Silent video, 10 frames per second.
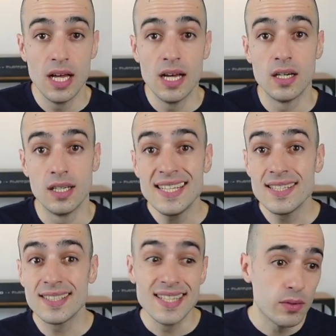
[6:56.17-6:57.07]

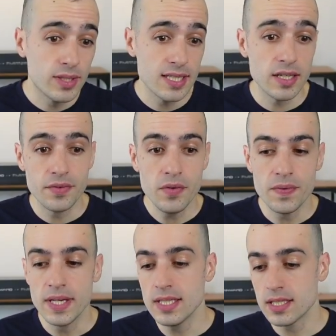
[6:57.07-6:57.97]
Let's now test a few
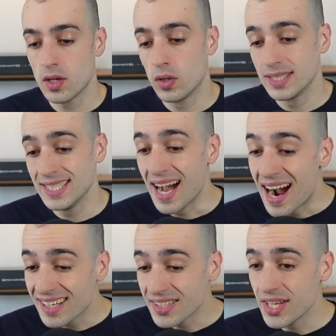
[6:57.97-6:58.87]
things on the
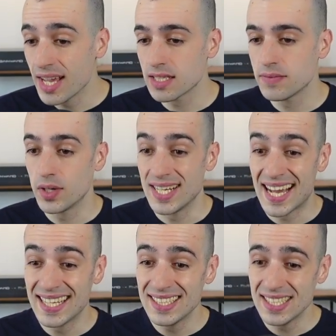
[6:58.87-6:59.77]
RTX
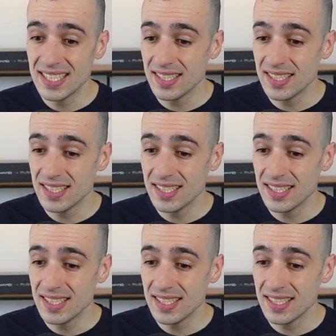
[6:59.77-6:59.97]
4090.